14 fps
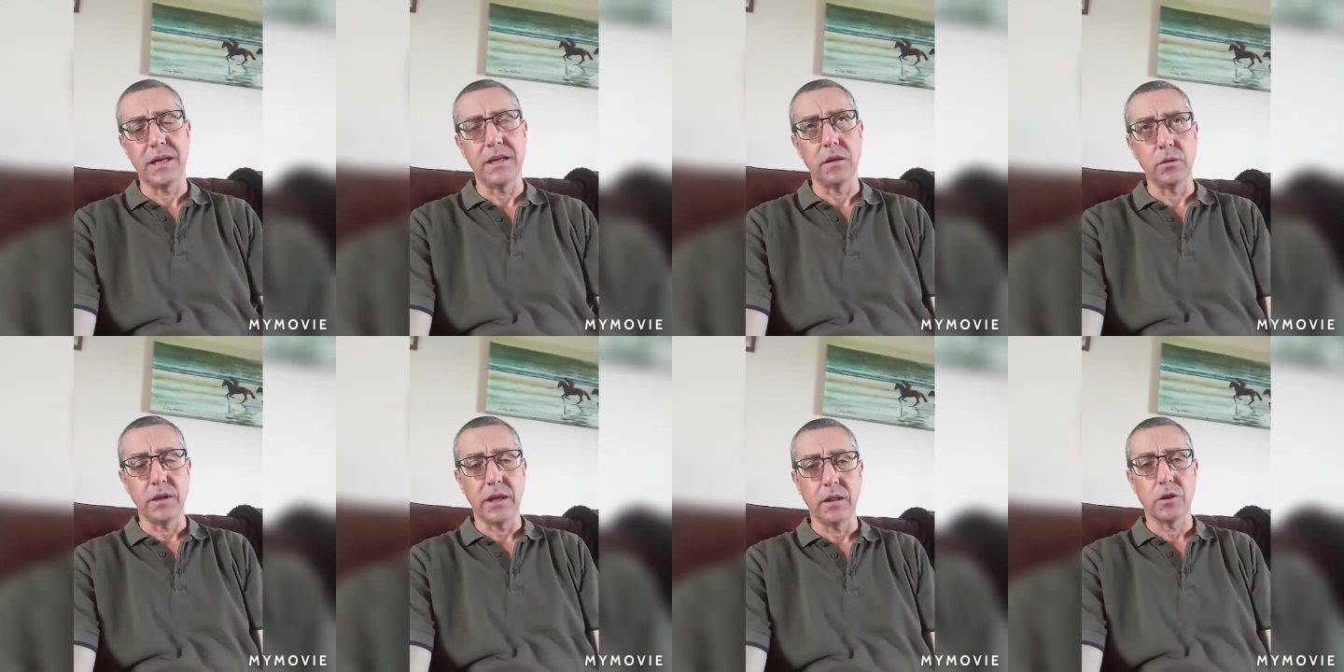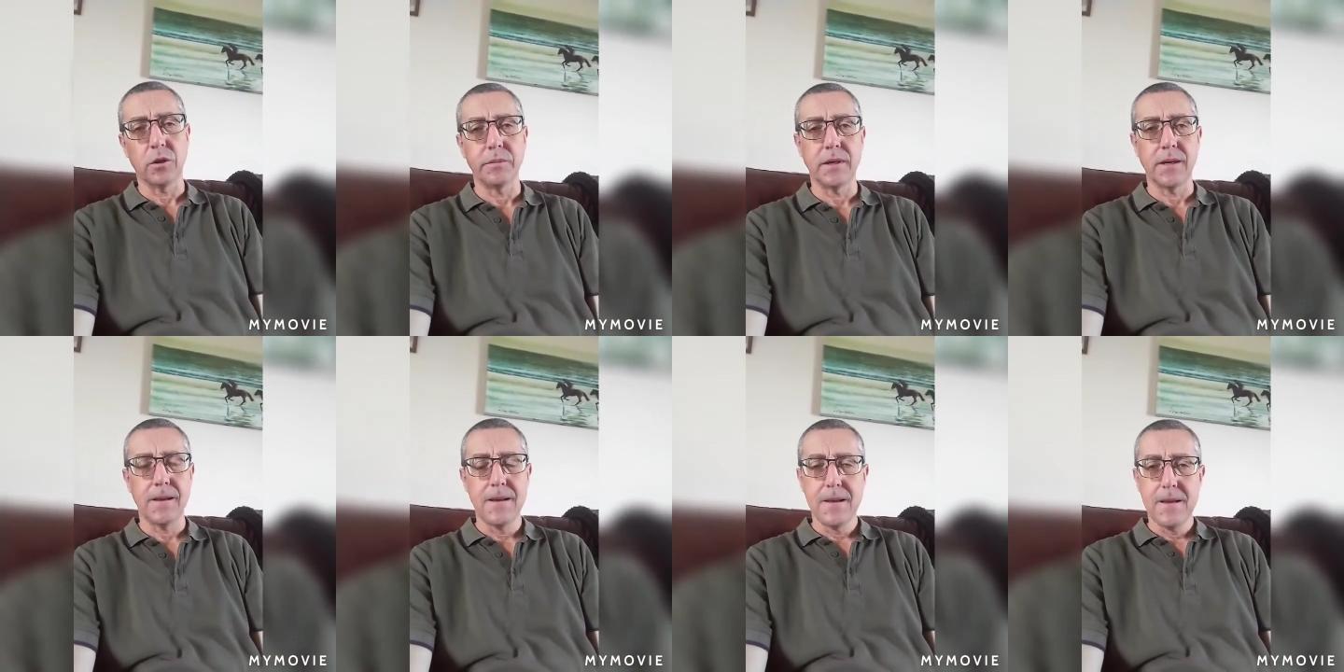I didn't load
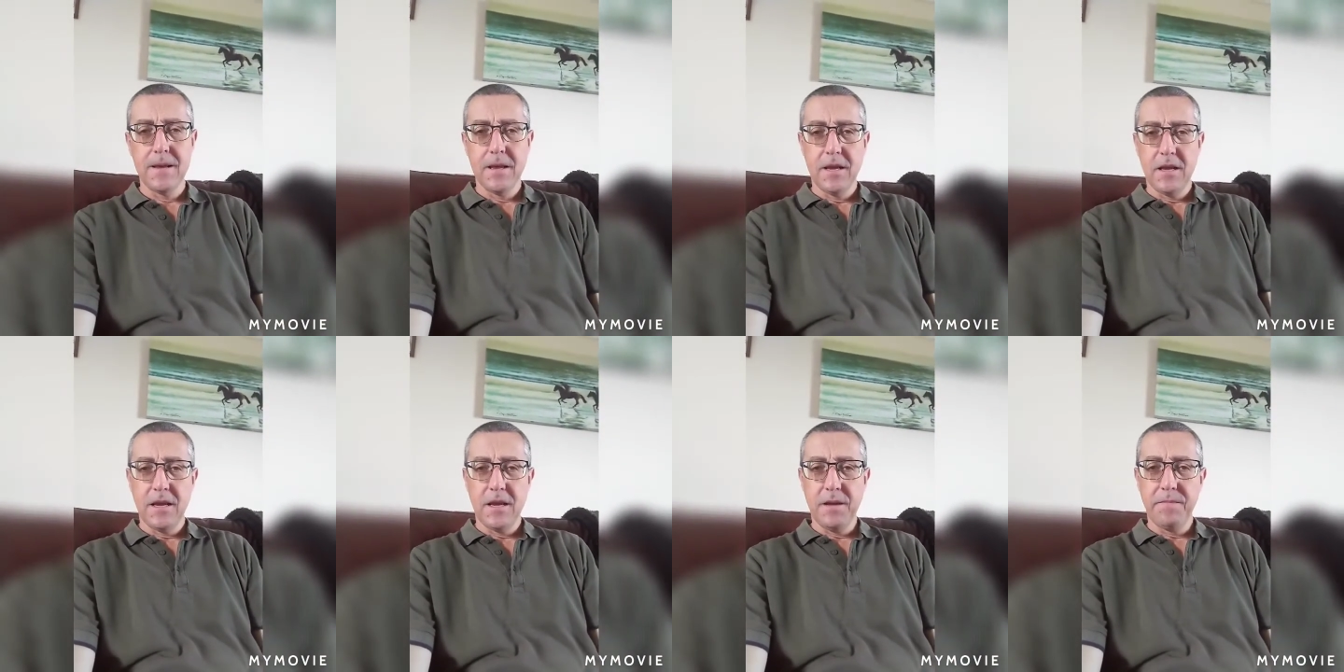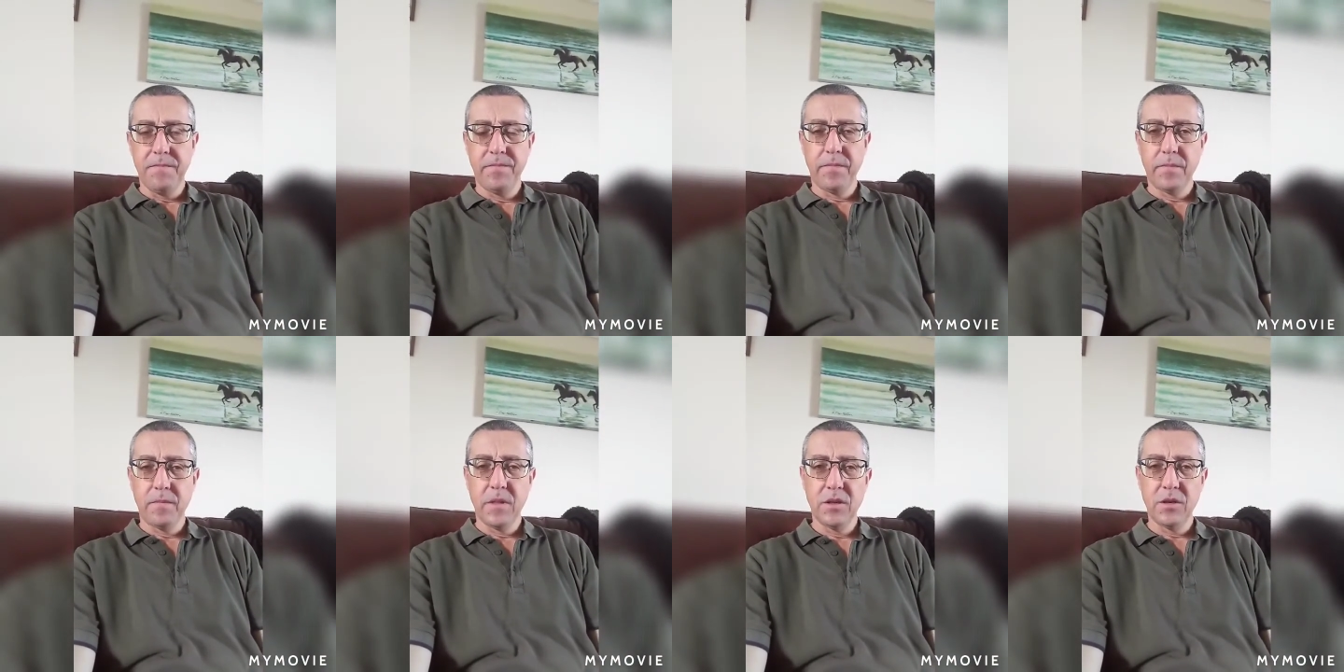the
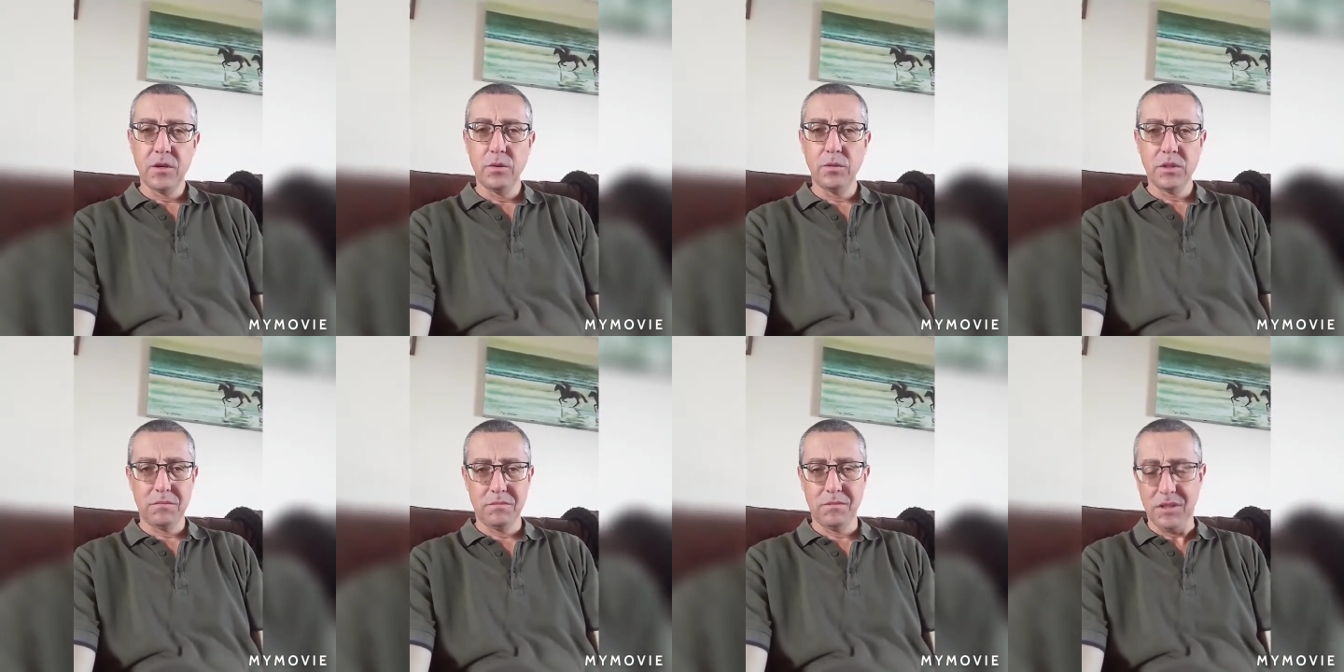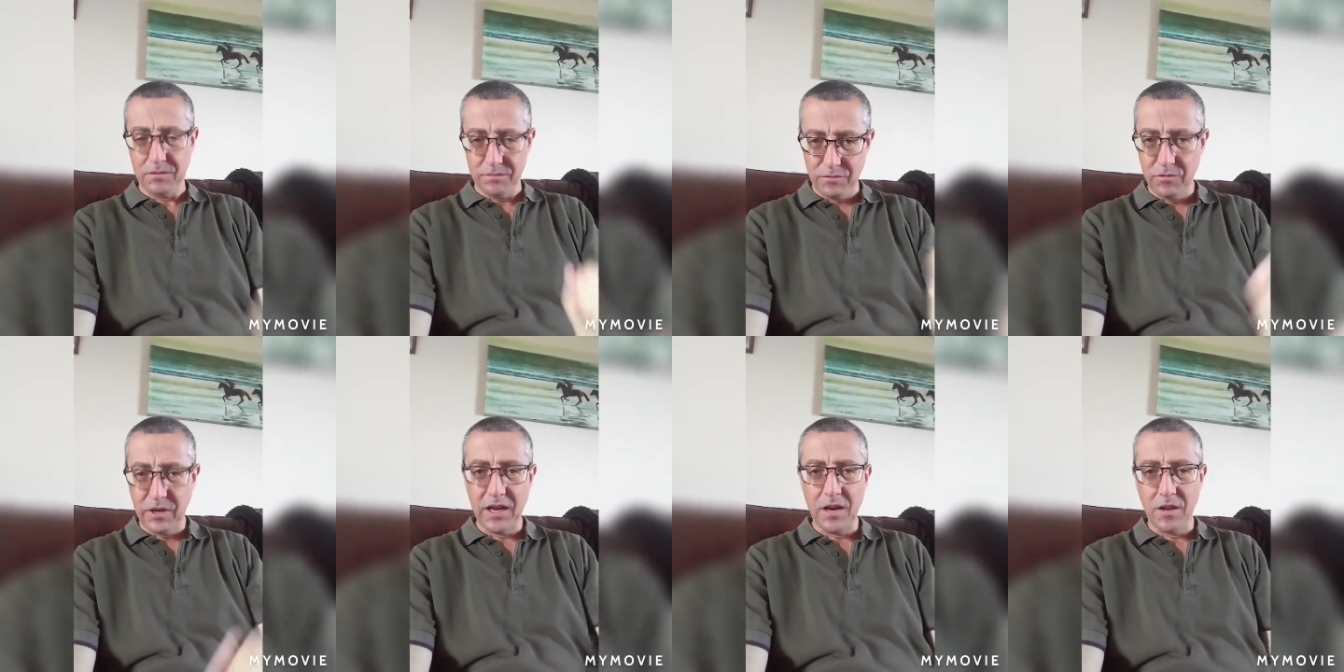helicopter. I'm
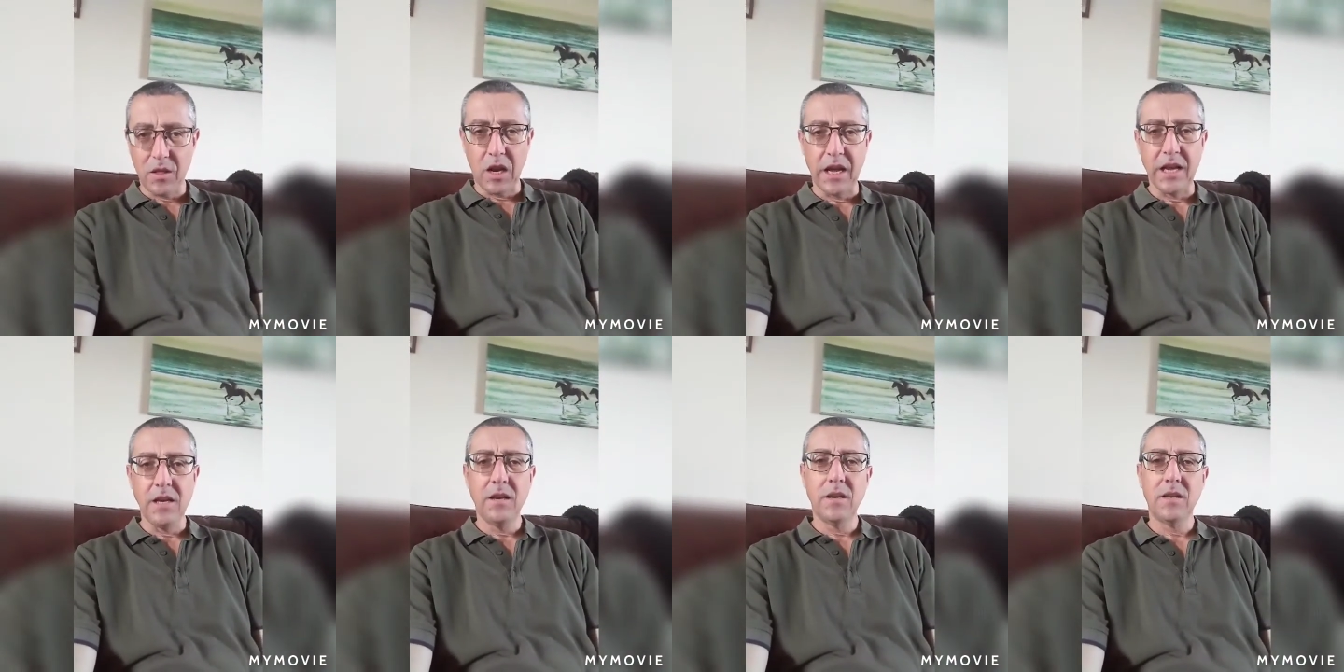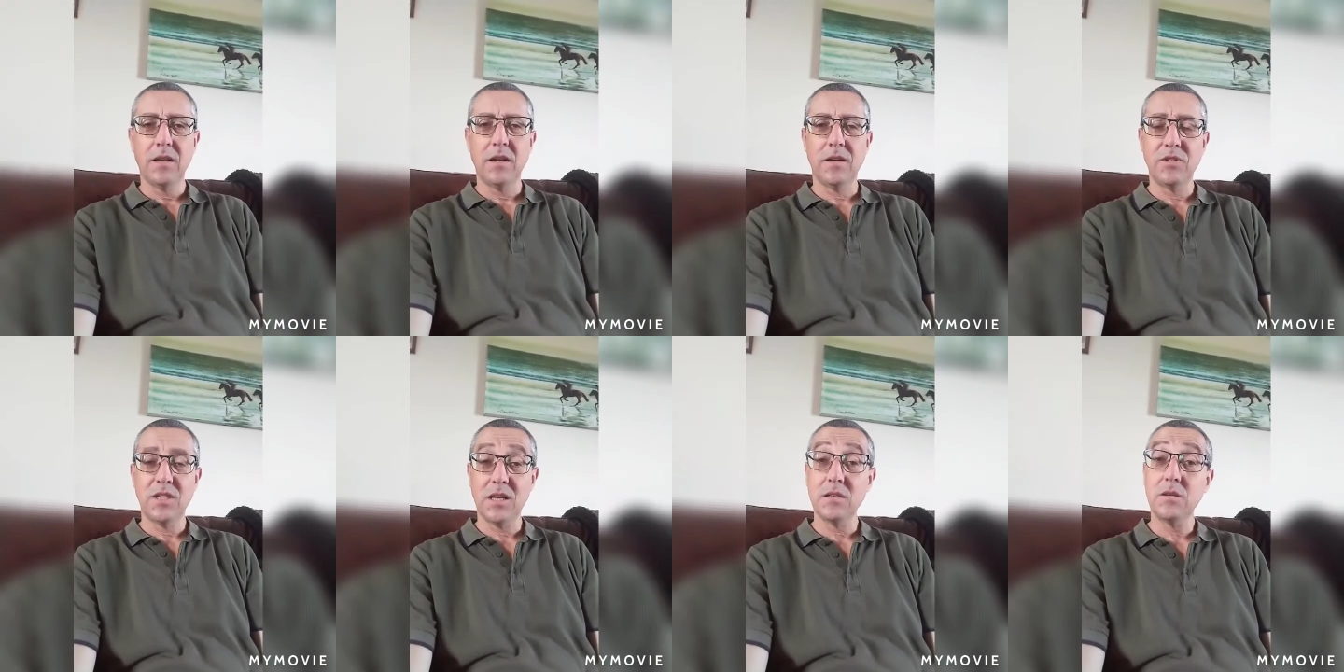writing out the line, and I'm
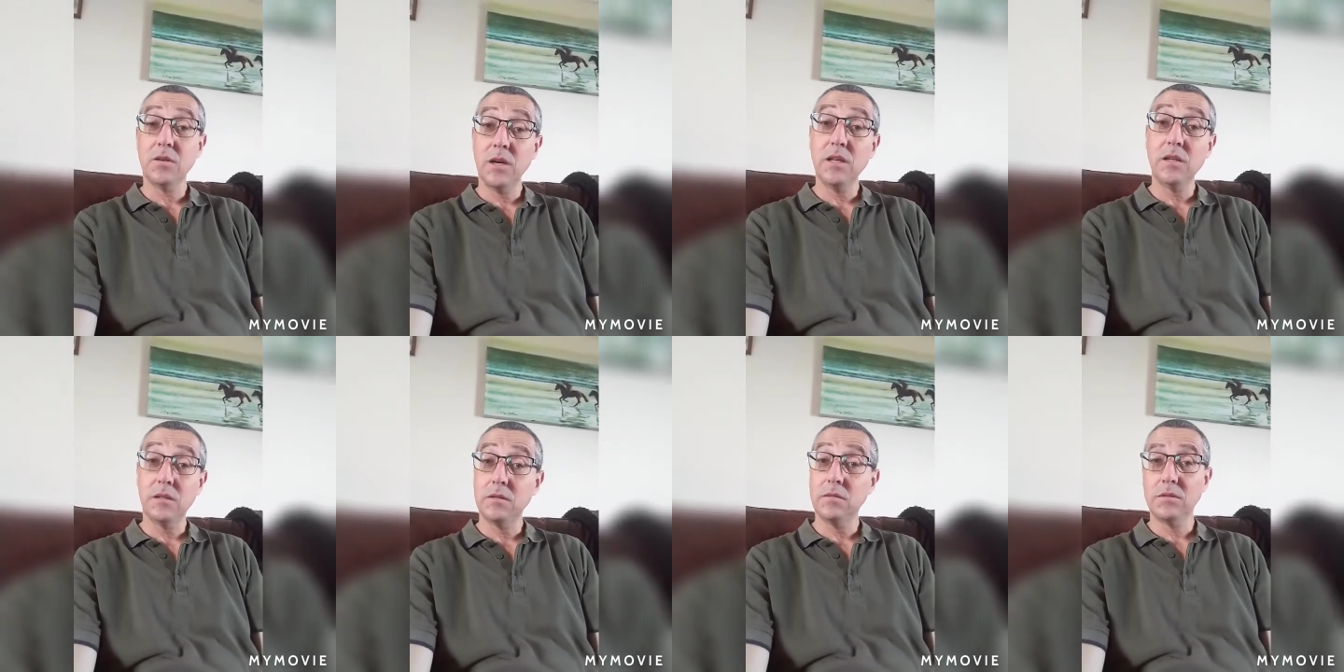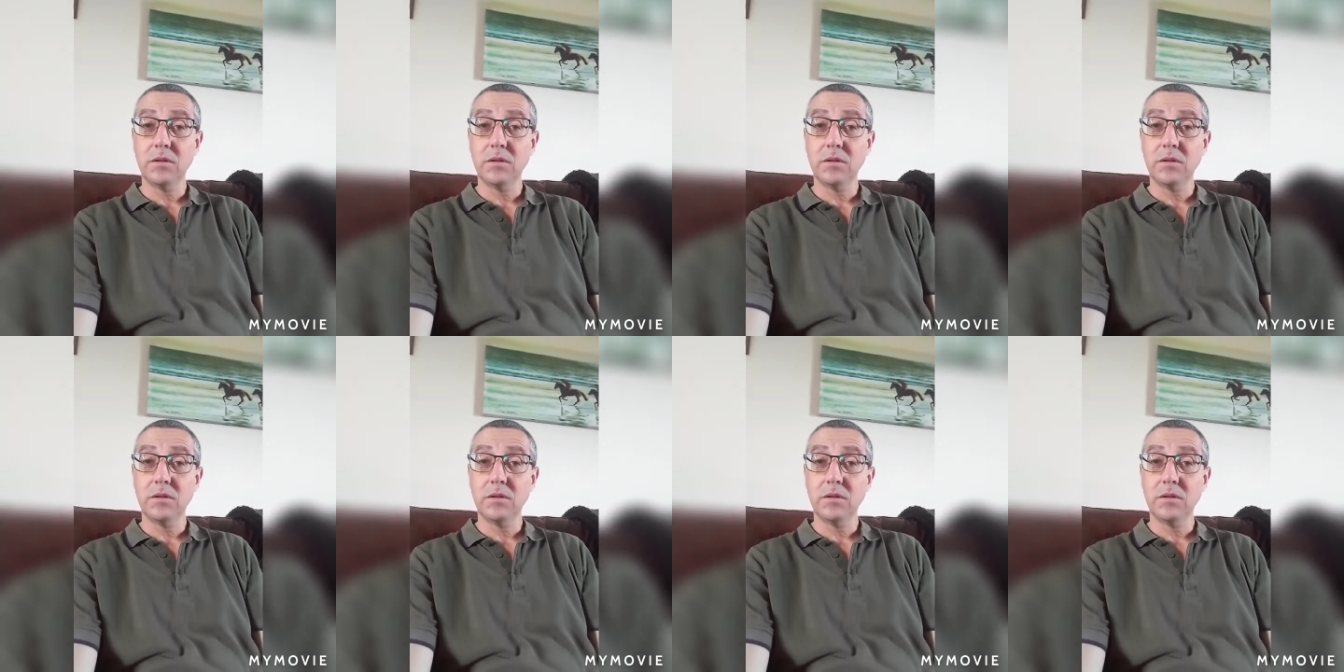chatting. "So, when